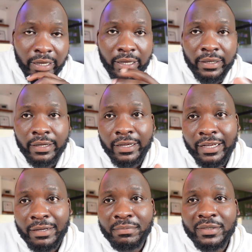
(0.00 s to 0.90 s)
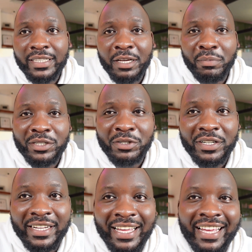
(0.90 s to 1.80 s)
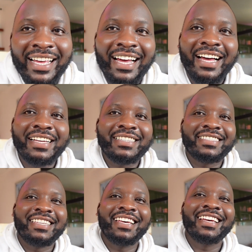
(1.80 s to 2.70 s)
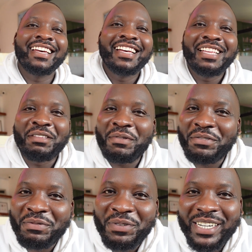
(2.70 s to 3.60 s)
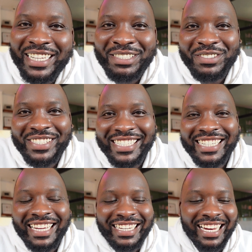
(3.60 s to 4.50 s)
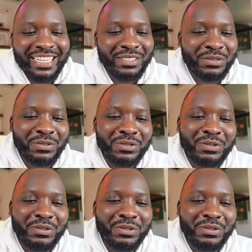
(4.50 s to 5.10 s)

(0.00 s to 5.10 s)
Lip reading: again, I'm staying passionate. As Maverick Podcast UG, I'd like to,